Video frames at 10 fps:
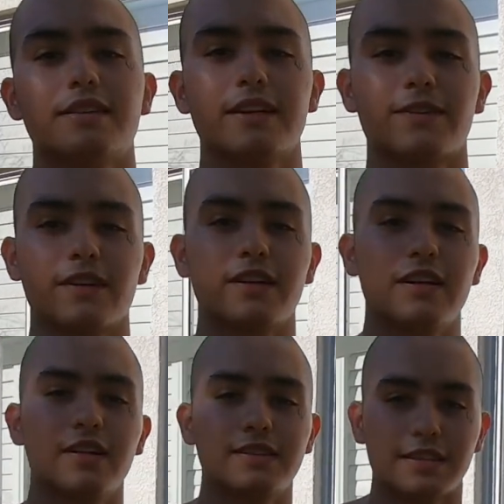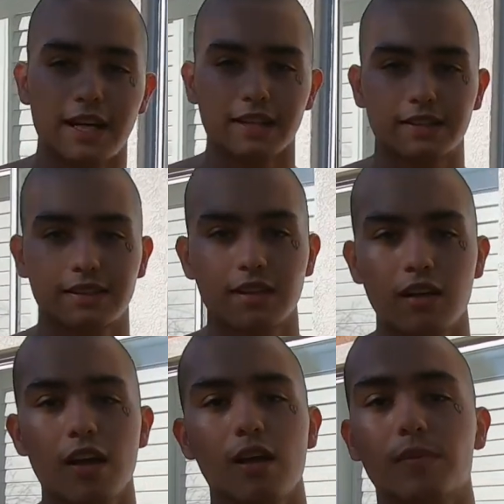different sets,
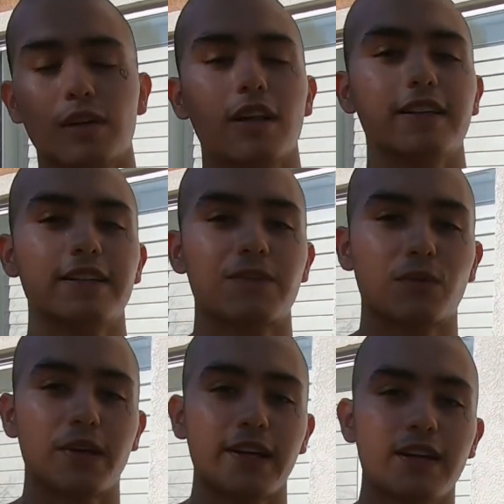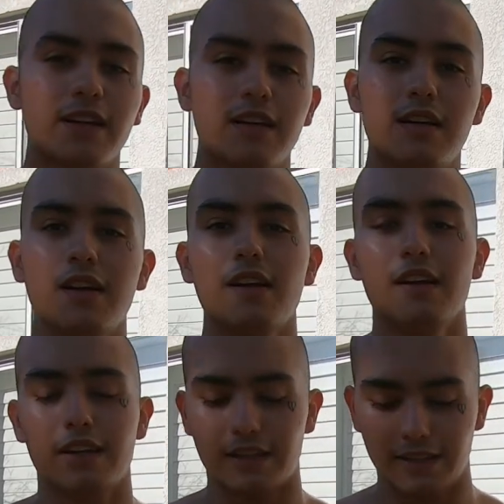but all at different weight.
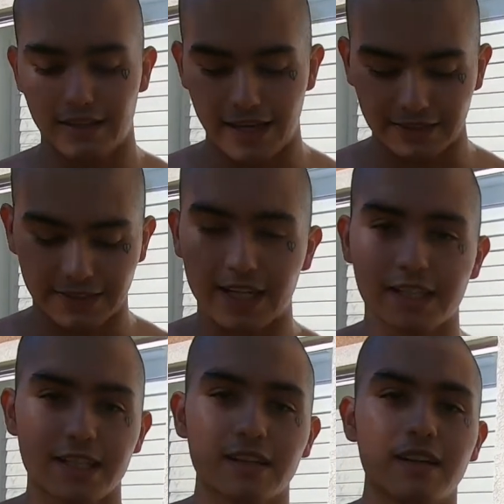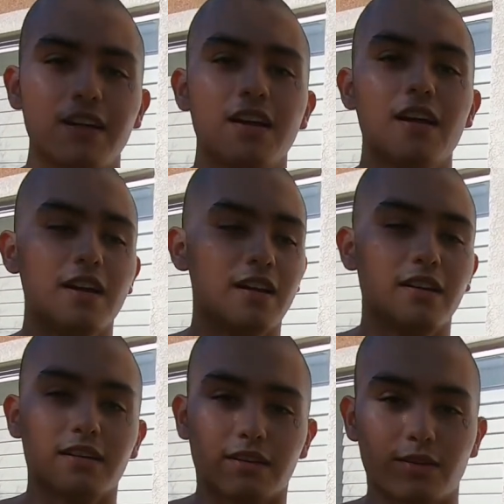And that tension,
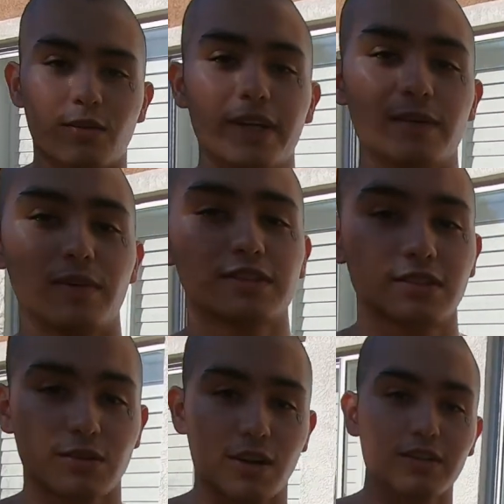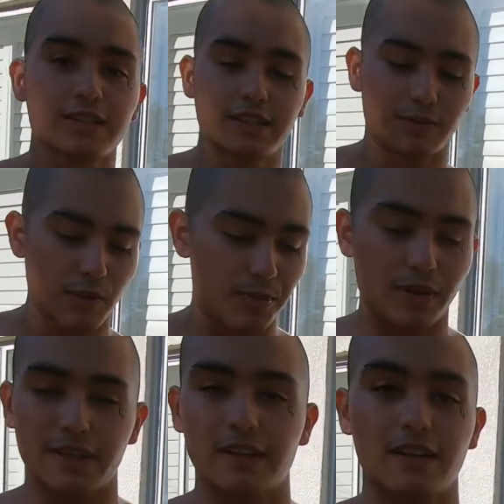the way the muscle grows is
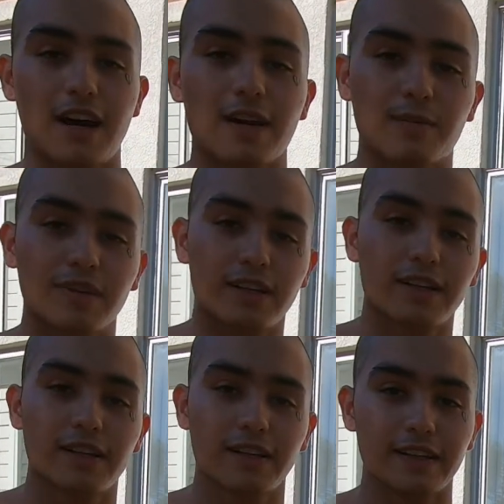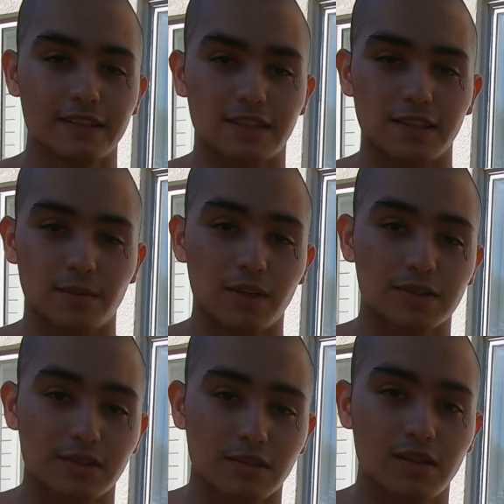putting a lot of blood into the
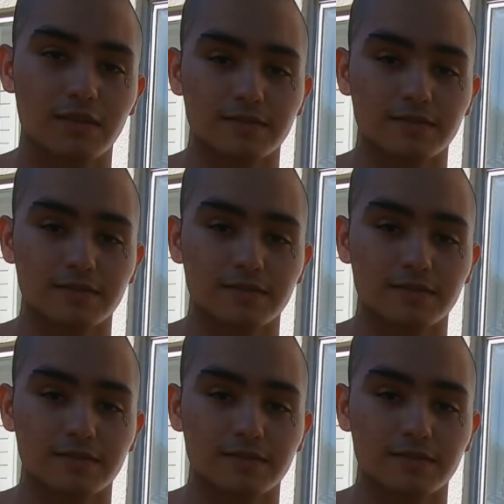muscle,